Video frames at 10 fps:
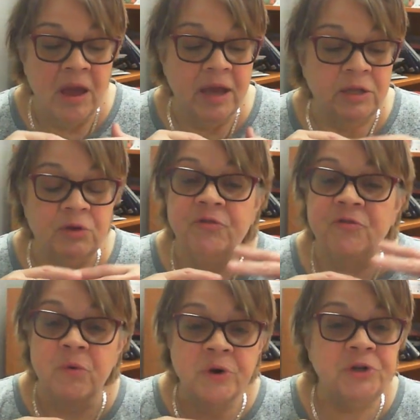I look
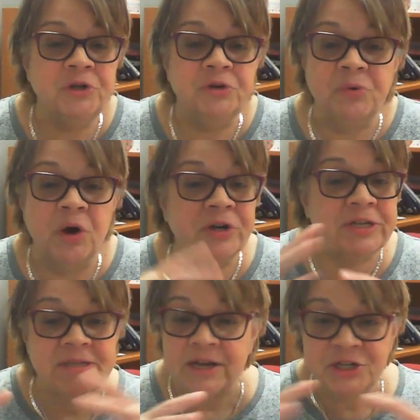forward to our
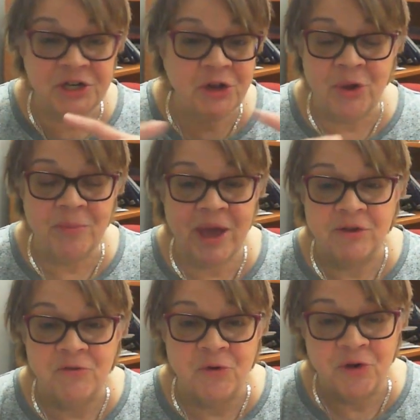discussion going back
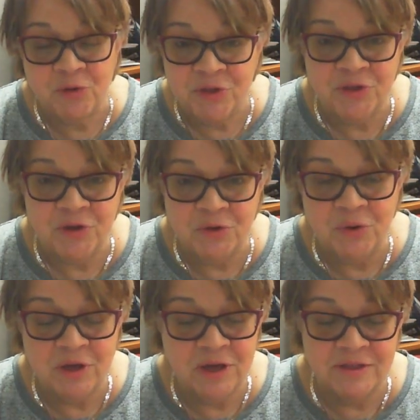and forth with
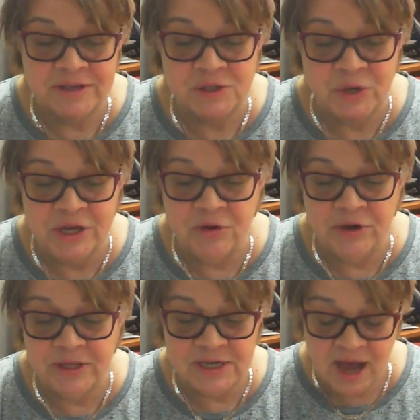you this week
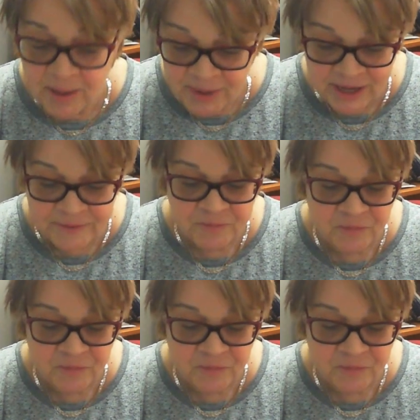on the topic.